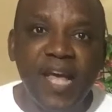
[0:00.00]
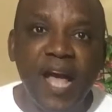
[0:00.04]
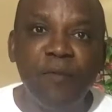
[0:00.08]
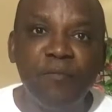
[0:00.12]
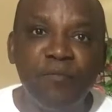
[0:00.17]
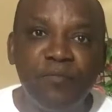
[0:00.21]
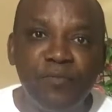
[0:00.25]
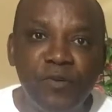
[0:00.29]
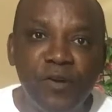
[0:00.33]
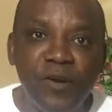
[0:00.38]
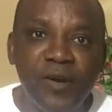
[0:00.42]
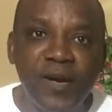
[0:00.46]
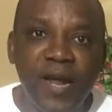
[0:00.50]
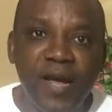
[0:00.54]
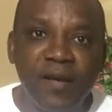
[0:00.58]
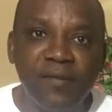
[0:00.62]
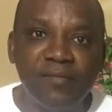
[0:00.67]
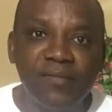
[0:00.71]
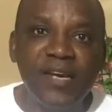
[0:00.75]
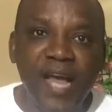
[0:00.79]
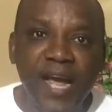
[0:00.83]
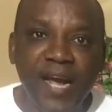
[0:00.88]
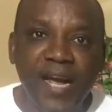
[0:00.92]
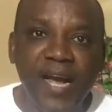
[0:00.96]
and
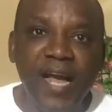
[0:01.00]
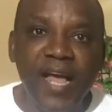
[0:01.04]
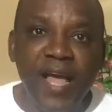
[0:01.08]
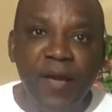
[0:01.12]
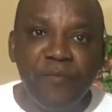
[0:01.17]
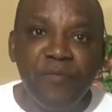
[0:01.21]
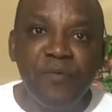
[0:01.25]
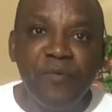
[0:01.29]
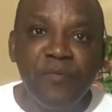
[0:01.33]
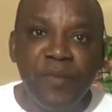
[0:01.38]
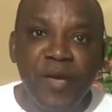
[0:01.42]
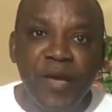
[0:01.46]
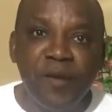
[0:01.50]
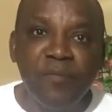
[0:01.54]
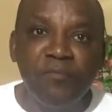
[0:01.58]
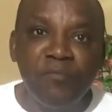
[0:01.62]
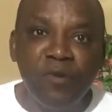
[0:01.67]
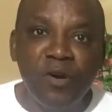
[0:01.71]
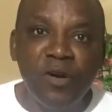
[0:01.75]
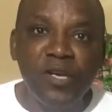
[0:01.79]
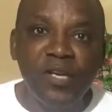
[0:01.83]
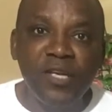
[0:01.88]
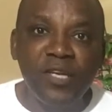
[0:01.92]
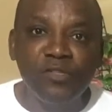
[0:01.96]
programs that can help you make
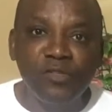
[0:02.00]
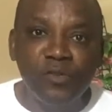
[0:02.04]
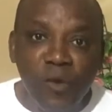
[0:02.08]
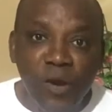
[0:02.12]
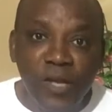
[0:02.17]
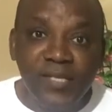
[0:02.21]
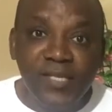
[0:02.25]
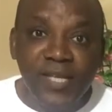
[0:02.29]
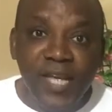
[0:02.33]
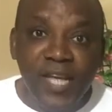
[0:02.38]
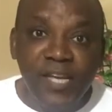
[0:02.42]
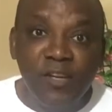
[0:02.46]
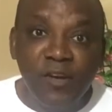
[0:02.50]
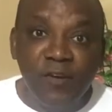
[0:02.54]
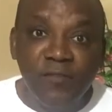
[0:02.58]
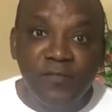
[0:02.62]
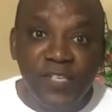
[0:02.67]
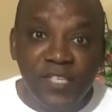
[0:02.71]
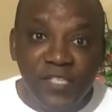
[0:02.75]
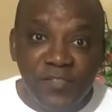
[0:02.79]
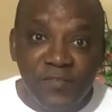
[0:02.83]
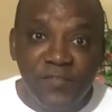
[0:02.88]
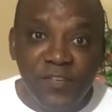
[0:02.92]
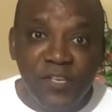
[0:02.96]
money. Towards the end of
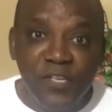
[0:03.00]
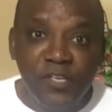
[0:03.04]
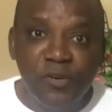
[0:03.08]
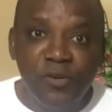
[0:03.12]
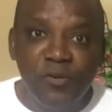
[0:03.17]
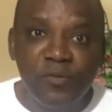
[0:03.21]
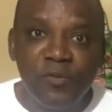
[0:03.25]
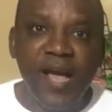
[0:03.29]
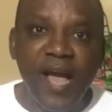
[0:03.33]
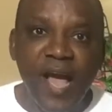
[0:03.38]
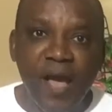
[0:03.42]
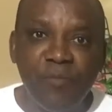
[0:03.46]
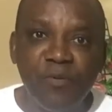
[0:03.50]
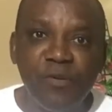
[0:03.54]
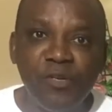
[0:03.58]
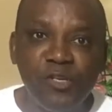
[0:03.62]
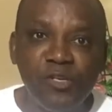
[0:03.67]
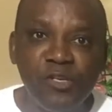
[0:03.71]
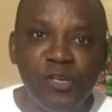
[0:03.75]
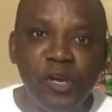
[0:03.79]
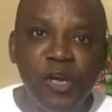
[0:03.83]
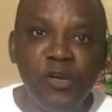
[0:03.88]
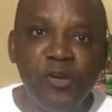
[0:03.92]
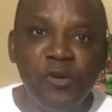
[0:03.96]
this video, I'll be
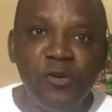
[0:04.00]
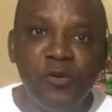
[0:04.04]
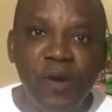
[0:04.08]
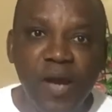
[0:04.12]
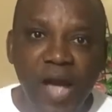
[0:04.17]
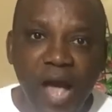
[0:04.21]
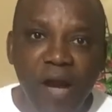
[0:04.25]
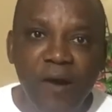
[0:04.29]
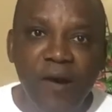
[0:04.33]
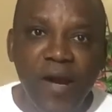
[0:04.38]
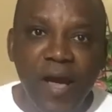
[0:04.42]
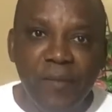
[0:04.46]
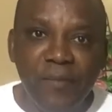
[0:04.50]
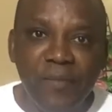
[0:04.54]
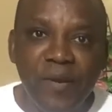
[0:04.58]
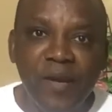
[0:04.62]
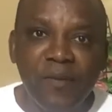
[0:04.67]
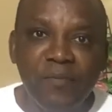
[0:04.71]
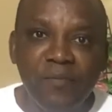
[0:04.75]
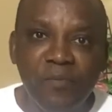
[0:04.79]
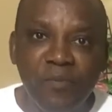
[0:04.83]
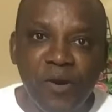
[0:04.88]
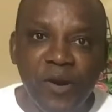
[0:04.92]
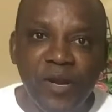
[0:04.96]
showing you how I
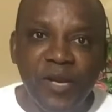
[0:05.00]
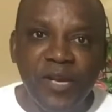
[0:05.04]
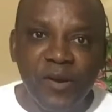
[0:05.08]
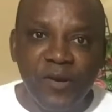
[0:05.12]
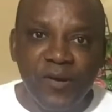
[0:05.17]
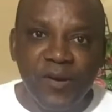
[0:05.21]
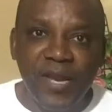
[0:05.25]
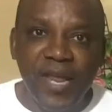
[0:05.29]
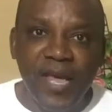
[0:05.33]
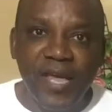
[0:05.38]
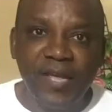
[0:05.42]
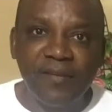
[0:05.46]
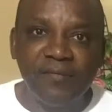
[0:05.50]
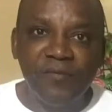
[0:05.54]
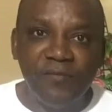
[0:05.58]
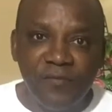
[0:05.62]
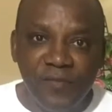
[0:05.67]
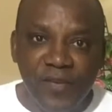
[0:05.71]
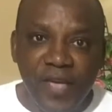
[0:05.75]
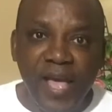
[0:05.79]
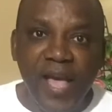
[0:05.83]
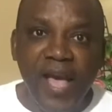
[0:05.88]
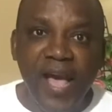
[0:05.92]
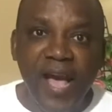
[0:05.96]
make money online
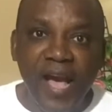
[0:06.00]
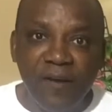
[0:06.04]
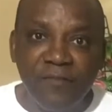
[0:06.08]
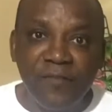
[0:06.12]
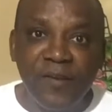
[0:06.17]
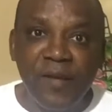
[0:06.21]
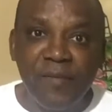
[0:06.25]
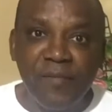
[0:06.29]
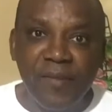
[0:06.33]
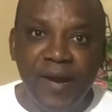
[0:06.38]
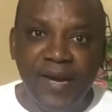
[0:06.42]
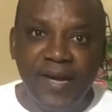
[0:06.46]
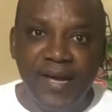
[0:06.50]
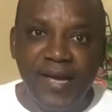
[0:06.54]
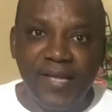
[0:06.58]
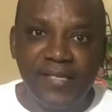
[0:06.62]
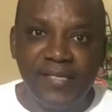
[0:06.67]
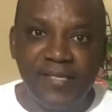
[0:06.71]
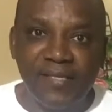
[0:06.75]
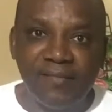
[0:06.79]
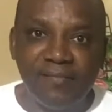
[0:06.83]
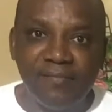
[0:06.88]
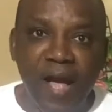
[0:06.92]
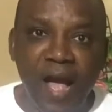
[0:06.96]
via affiliate
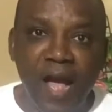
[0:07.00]
marketing.